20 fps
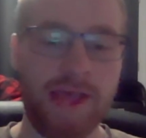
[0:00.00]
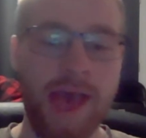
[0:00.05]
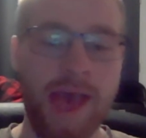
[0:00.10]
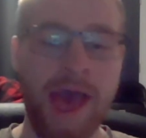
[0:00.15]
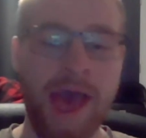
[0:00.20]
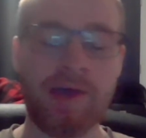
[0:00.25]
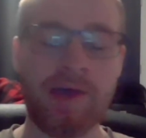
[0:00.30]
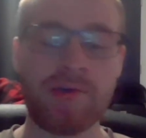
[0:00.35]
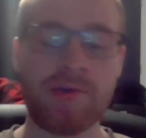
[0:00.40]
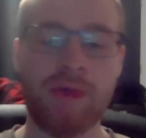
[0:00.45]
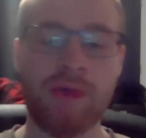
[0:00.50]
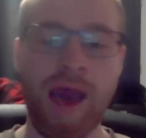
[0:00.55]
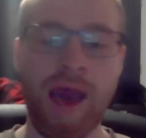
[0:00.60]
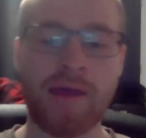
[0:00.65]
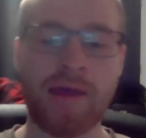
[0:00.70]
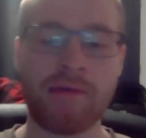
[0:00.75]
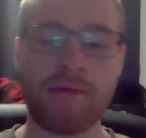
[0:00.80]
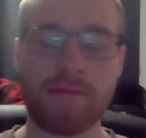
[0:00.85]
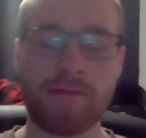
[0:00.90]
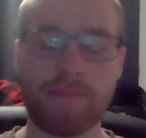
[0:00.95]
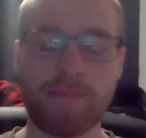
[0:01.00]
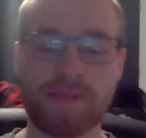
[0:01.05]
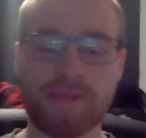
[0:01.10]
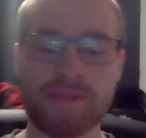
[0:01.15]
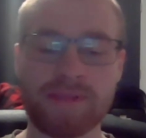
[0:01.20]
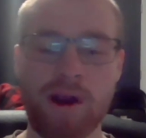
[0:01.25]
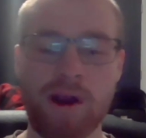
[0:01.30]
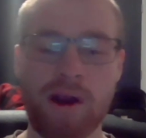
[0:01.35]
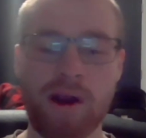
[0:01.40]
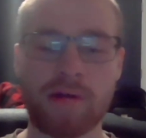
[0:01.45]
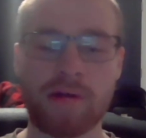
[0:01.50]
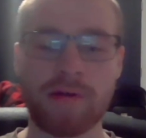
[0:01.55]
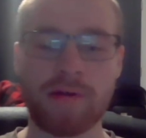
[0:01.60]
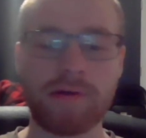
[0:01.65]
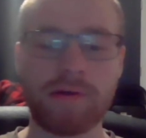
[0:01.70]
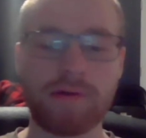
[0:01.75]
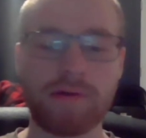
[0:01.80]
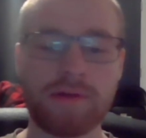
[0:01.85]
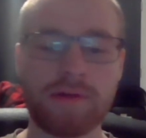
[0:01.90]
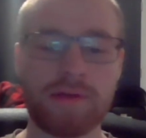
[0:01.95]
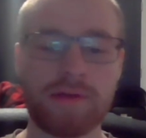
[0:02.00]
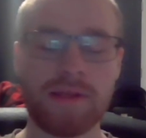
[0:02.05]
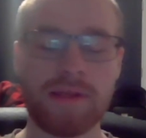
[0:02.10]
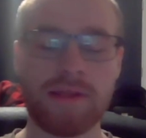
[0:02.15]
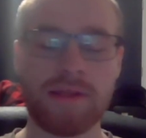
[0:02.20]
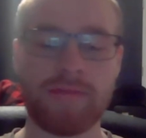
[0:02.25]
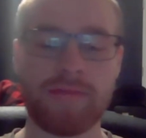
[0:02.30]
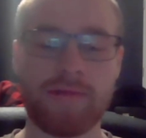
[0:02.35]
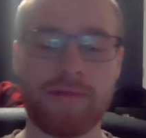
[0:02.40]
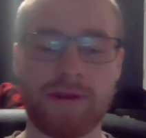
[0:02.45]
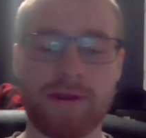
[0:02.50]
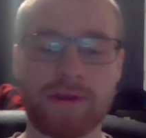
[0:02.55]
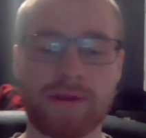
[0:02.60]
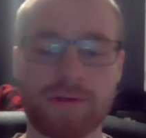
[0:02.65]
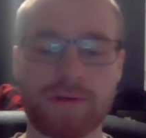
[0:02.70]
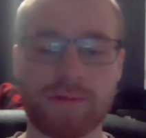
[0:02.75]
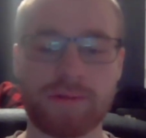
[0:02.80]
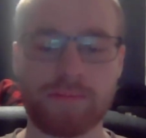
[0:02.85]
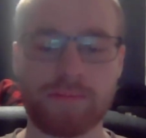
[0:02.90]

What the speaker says: how you got from the start to the finish.